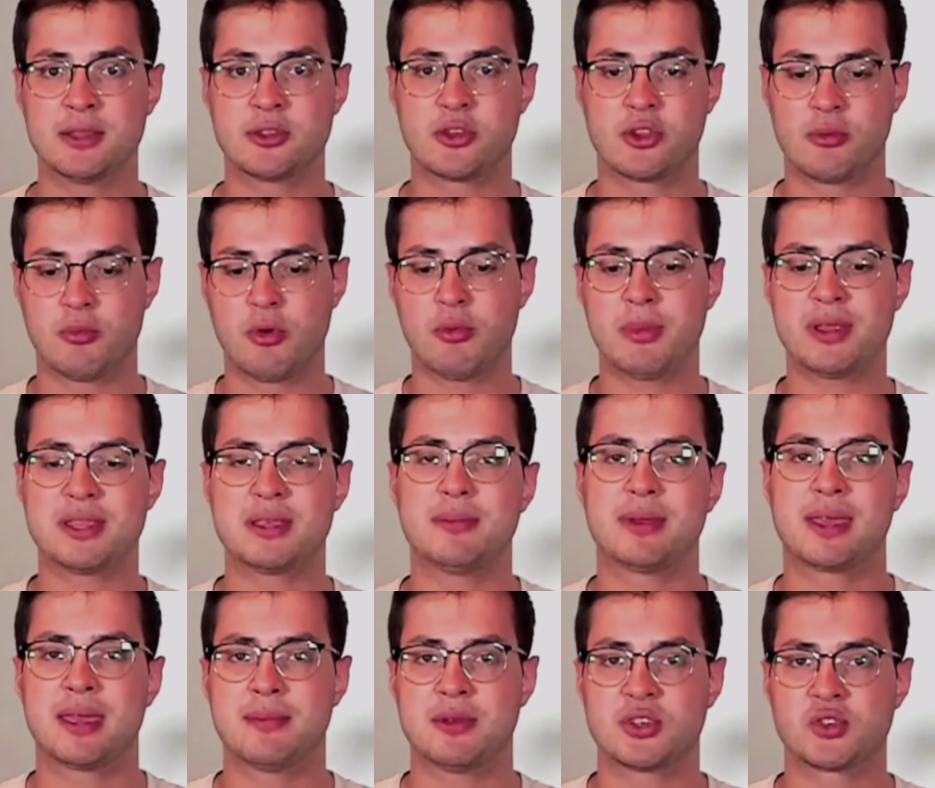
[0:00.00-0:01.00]
to the moment
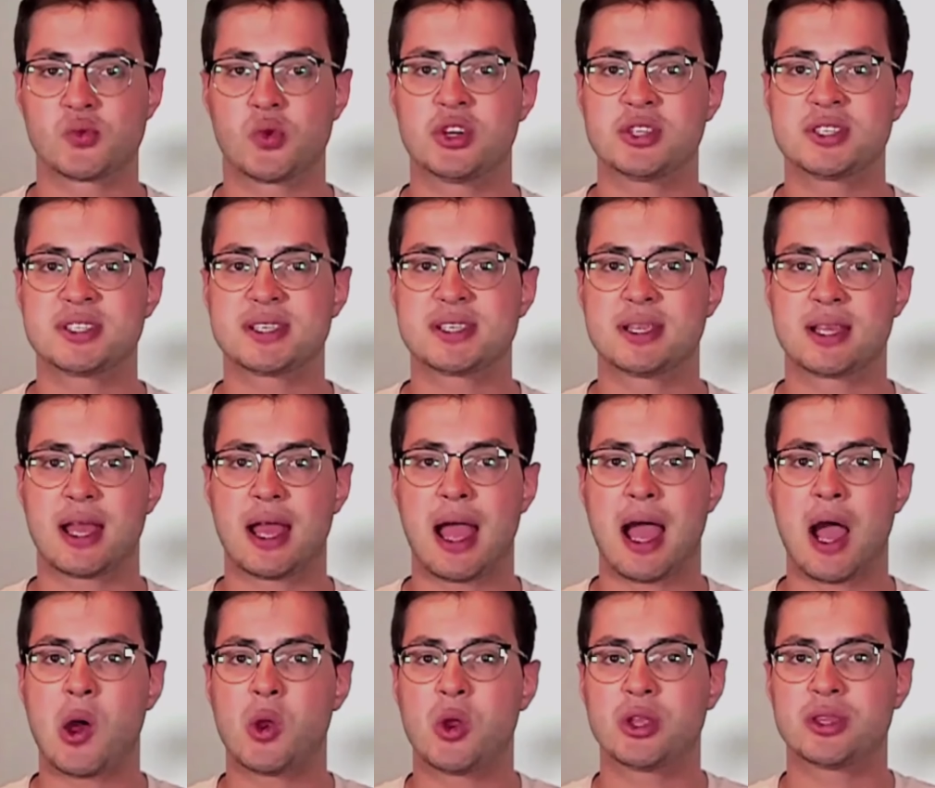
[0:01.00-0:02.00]
it became its worst,
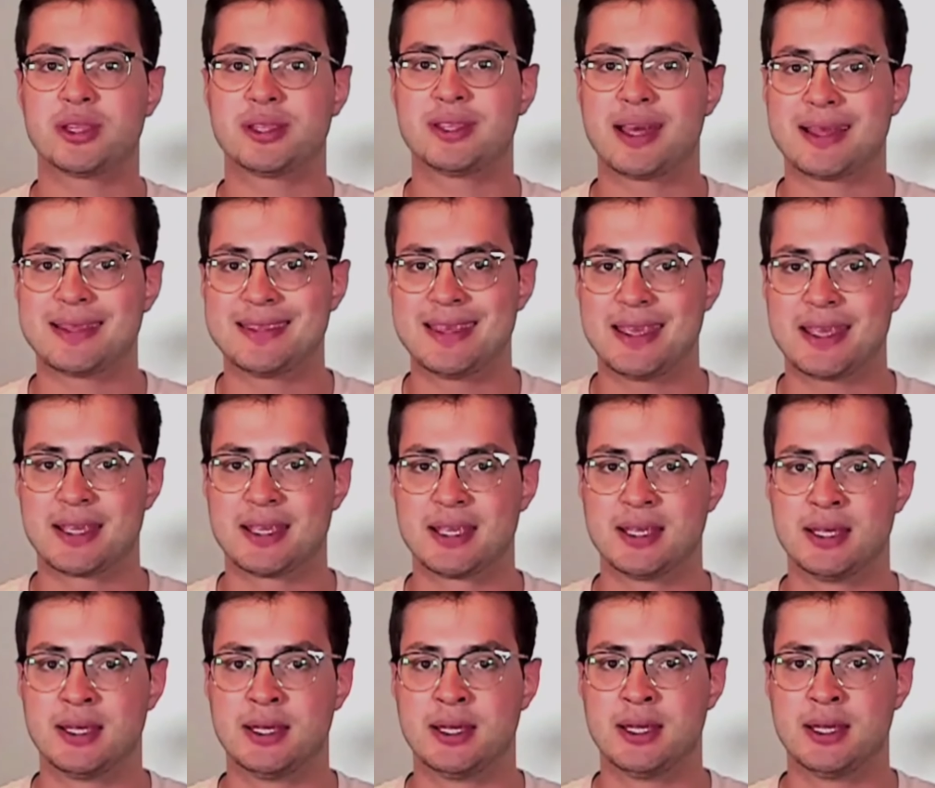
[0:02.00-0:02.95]
how long did that take?